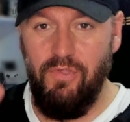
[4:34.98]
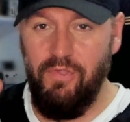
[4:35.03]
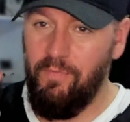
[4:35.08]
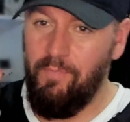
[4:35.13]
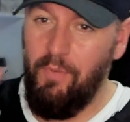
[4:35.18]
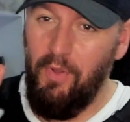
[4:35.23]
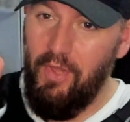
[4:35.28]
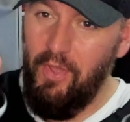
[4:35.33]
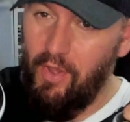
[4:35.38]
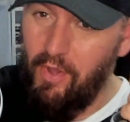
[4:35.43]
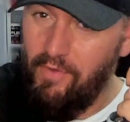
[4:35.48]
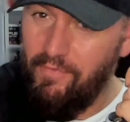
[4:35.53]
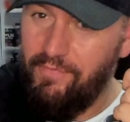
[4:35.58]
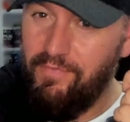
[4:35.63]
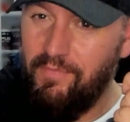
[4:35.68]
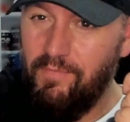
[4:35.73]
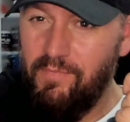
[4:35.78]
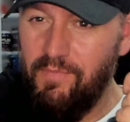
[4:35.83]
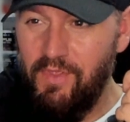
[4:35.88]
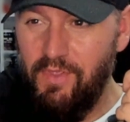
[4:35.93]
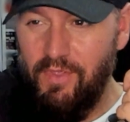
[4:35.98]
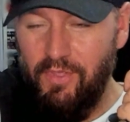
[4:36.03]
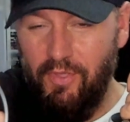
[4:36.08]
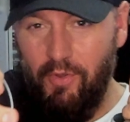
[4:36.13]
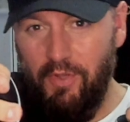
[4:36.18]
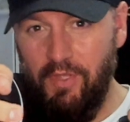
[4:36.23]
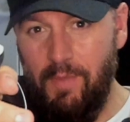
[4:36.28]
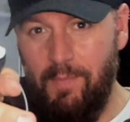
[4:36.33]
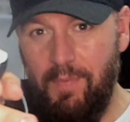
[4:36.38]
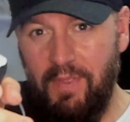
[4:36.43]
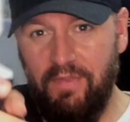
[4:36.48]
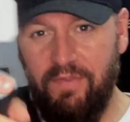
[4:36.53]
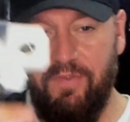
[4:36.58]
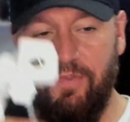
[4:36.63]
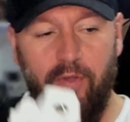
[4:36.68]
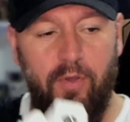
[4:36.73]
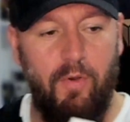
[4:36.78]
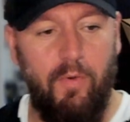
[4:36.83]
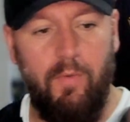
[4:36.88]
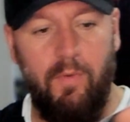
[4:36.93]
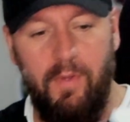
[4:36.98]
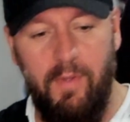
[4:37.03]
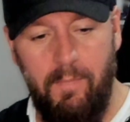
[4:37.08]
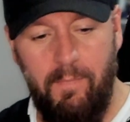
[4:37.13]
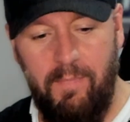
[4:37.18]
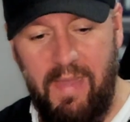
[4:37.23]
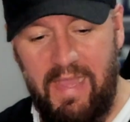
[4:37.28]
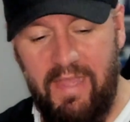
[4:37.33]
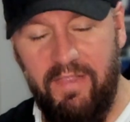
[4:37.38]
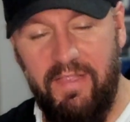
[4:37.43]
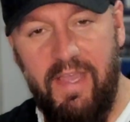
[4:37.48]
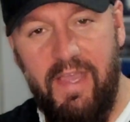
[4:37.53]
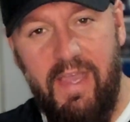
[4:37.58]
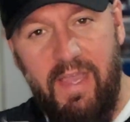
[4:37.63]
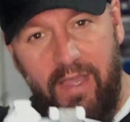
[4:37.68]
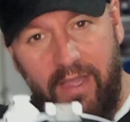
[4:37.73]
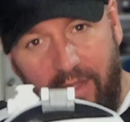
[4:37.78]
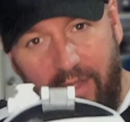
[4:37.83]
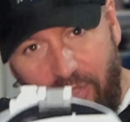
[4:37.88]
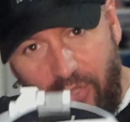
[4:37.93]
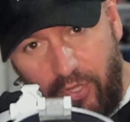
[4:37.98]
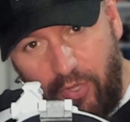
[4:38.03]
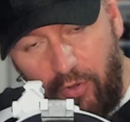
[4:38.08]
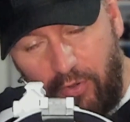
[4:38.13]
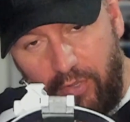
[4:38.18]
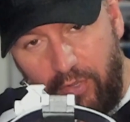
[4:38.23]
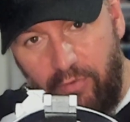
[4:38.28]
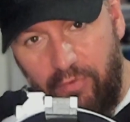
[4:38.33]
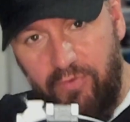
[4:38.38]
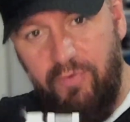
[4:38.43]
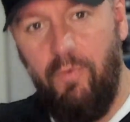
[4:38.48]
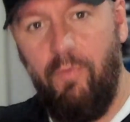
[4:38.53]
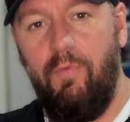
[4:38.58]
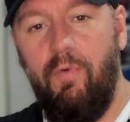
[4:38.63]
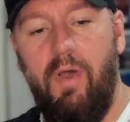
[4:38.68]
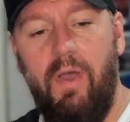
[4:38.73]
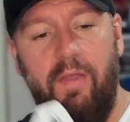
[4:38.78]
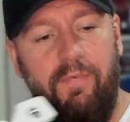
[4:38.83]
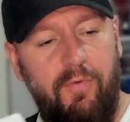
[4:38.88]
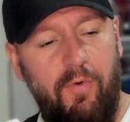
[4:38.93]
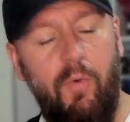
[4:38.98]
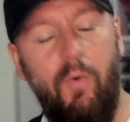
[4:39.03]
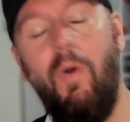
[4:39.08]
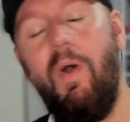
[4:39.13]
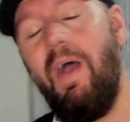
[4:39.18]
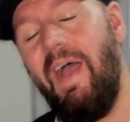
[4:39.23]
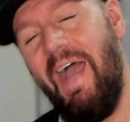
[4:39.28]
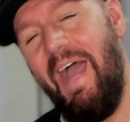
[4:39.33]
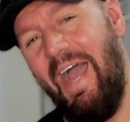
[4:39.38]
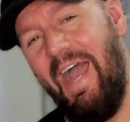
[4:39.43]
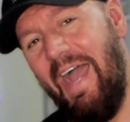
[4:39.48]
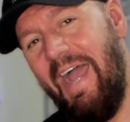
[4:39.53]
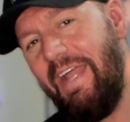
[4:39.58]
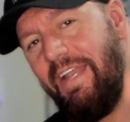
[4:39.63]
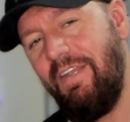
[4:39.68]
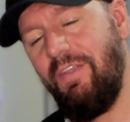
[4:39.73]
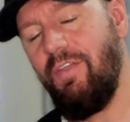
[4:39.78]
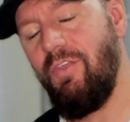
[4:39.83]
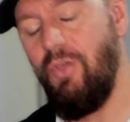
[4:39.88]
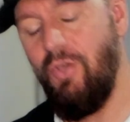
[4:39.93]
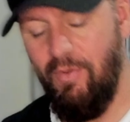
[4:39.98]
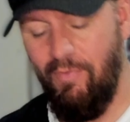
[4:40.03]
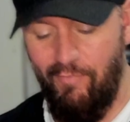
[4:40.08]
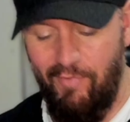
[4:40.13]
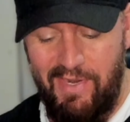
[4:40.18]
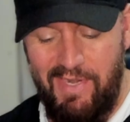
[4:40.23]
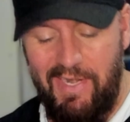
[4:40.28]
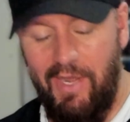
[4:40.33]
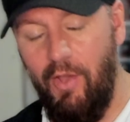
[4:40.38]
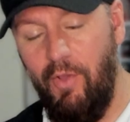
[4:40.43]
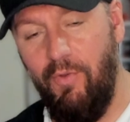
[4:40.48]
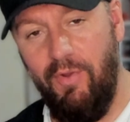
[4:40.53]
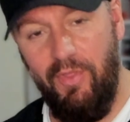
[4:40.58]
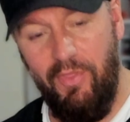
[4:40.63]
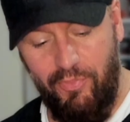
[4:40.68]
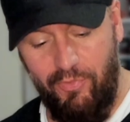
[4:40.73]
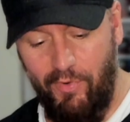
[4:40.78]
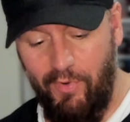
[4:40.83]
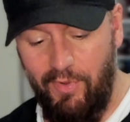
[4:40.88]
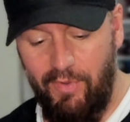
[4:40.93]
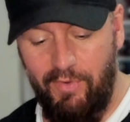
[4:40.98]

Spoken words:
just pull it off, got your pistol back there, you got your assault rifle, and you can reload and throw your